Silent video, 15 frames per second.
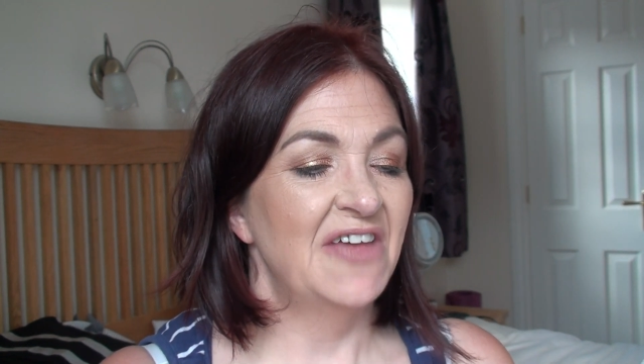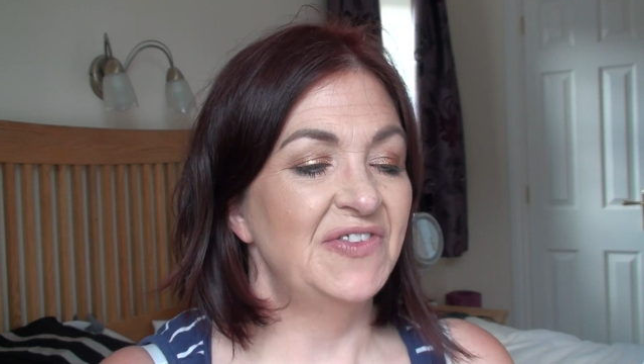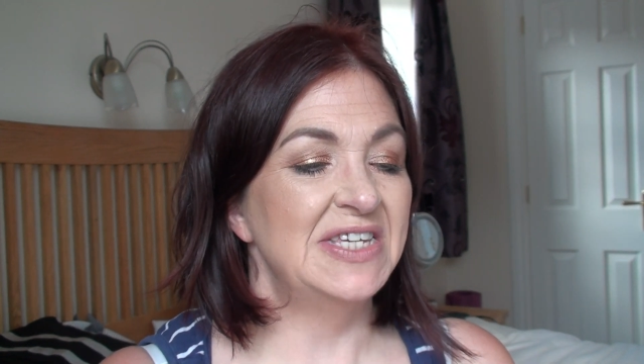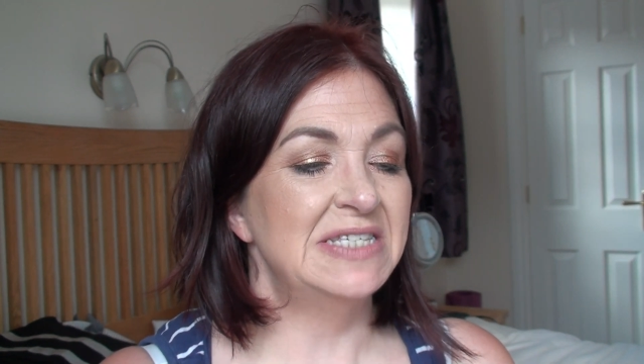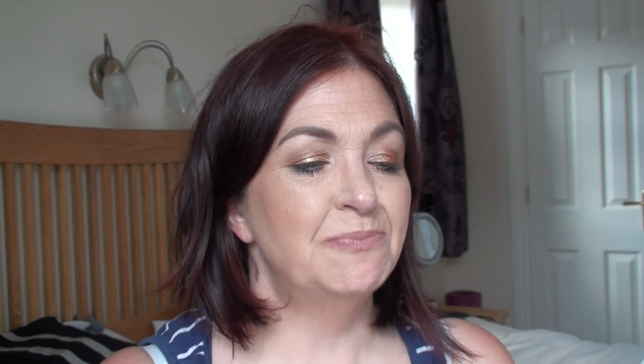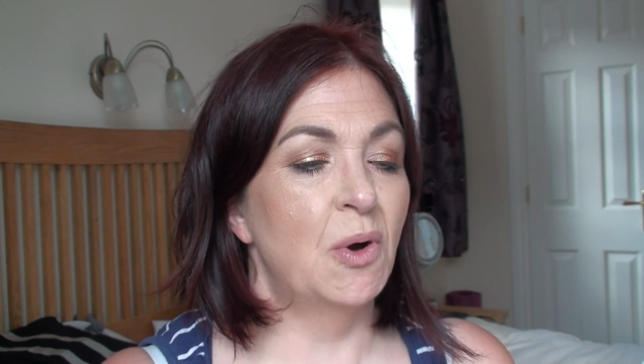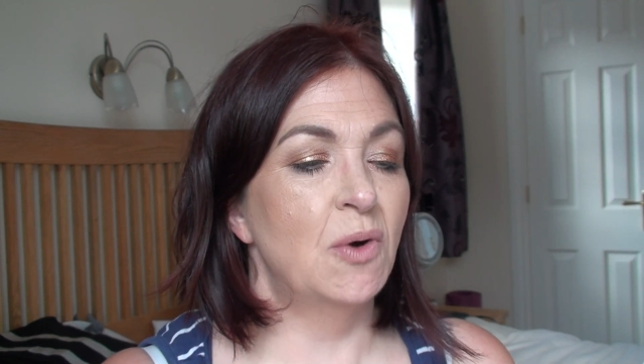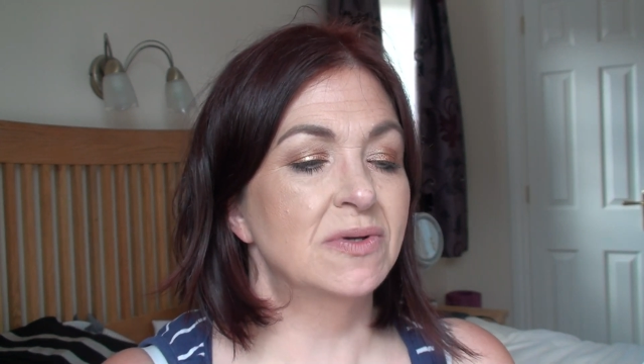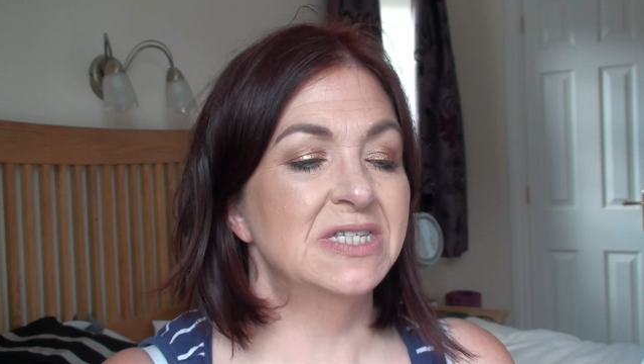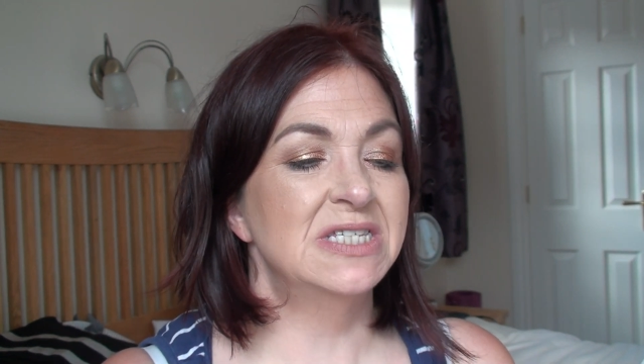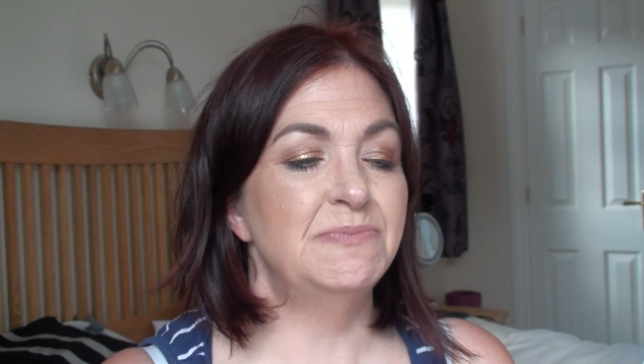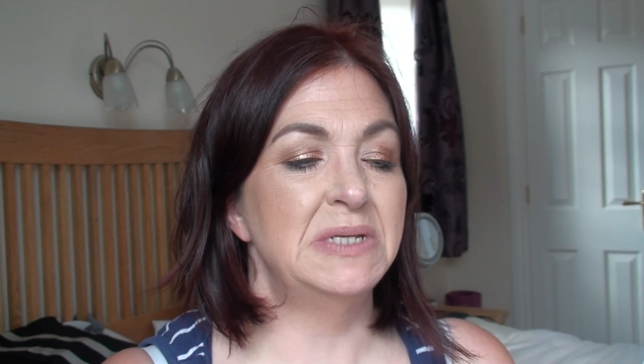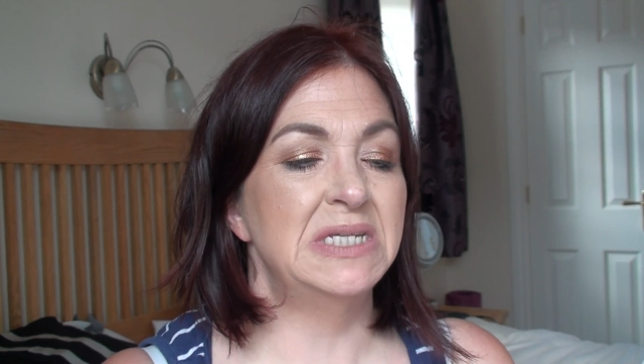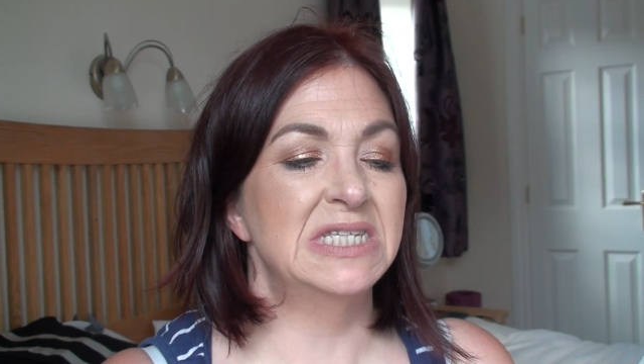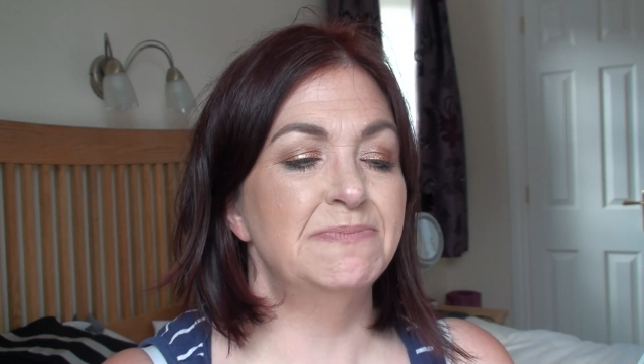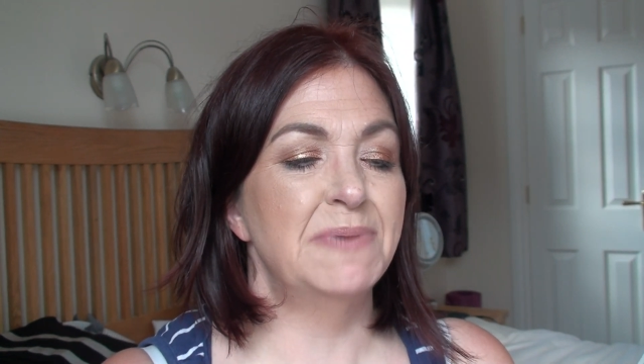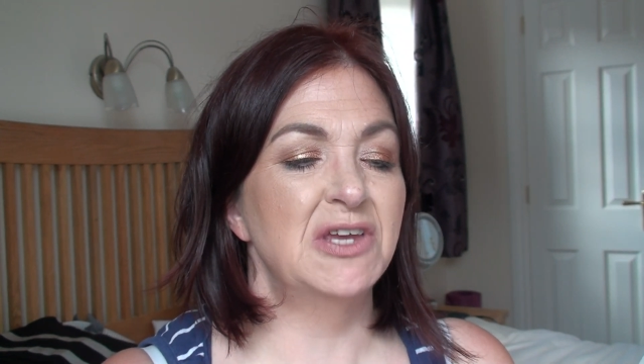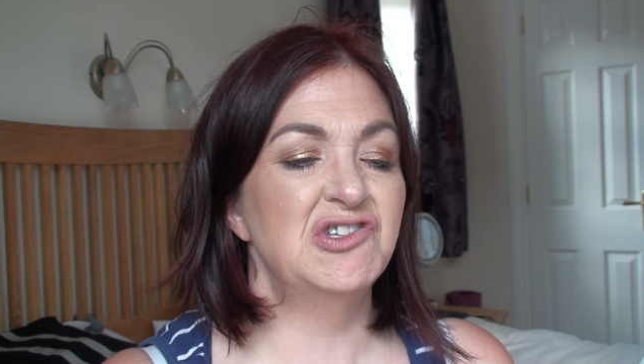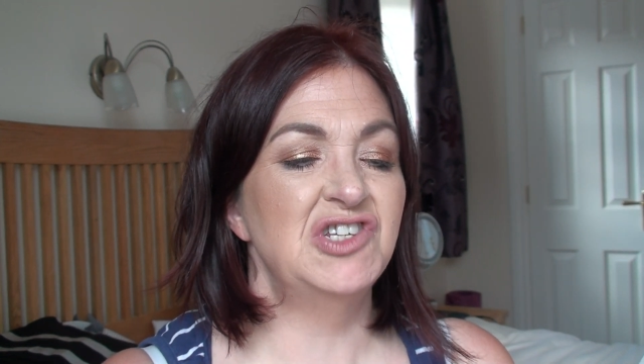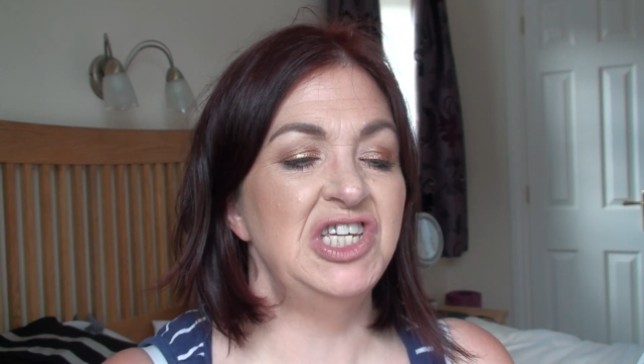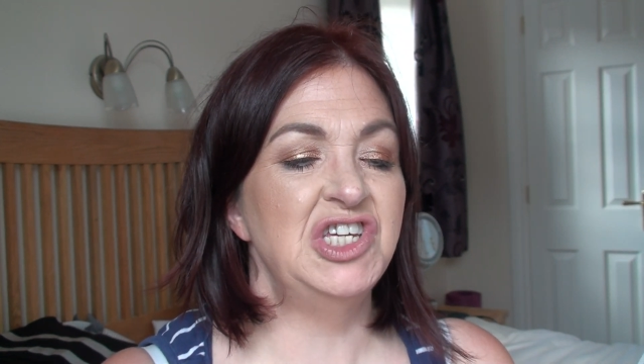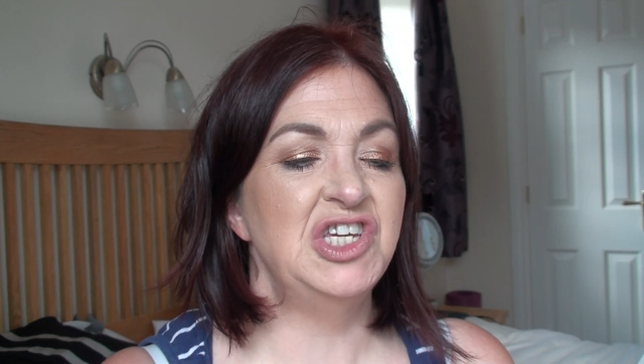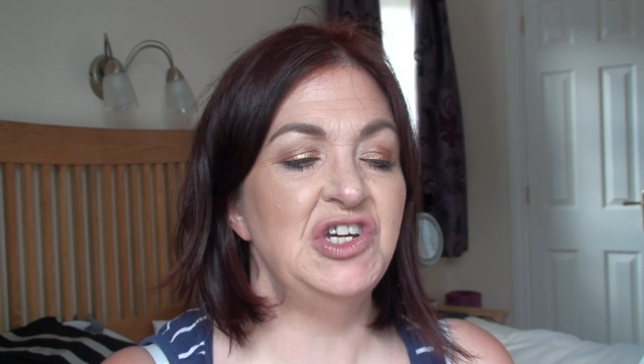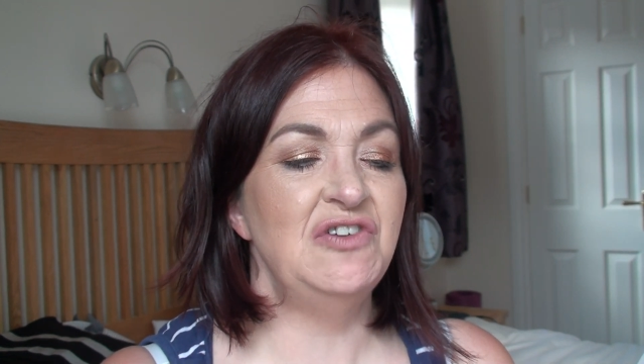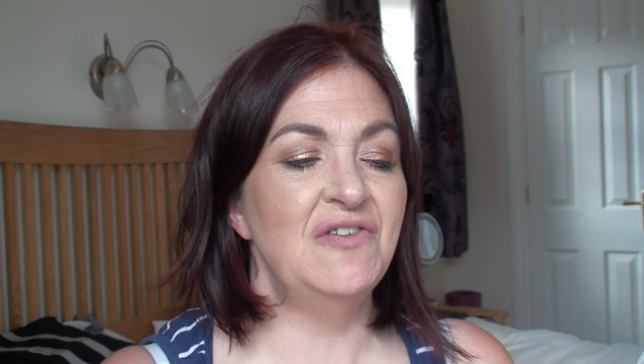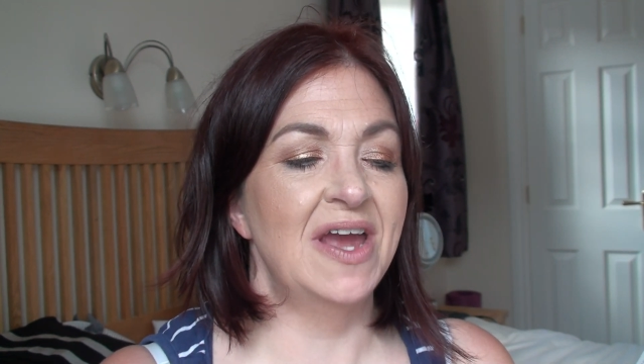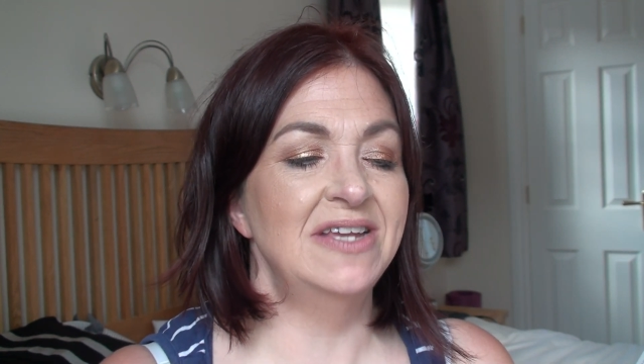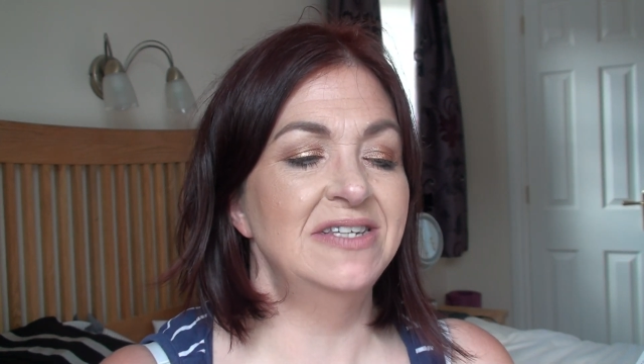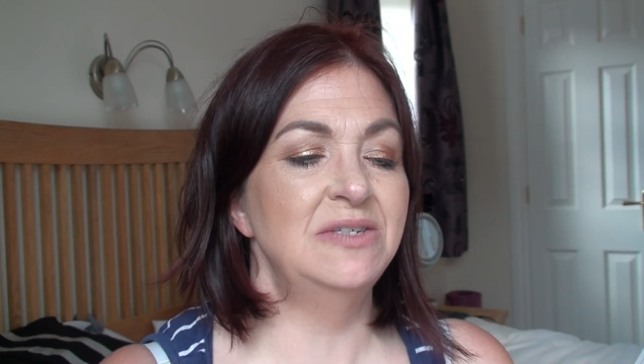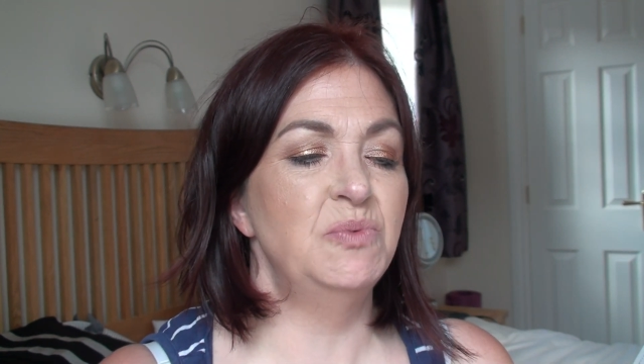This box has been specially
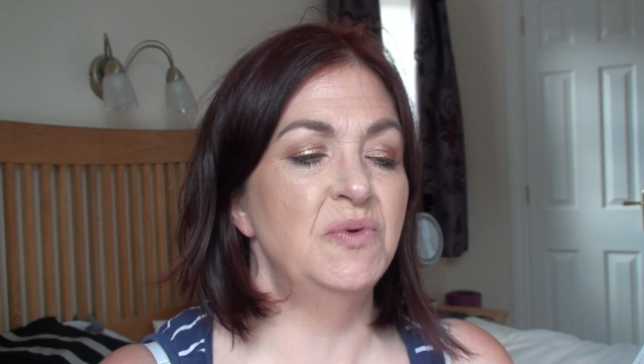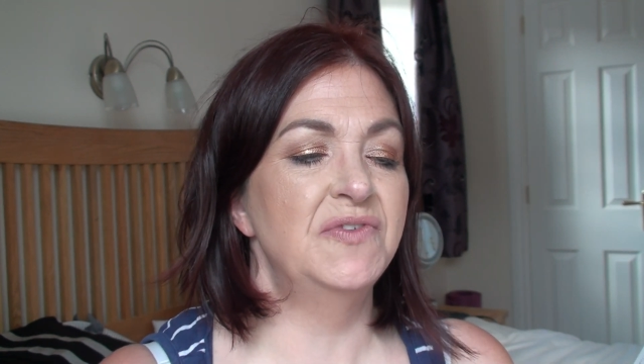curated